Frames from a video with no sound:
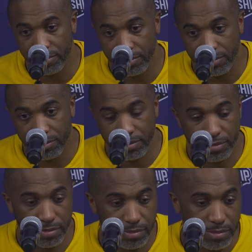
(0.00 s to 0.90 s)

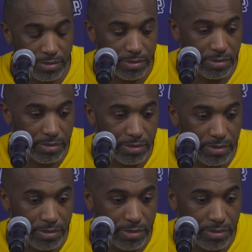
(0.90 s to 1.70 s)
[no speech]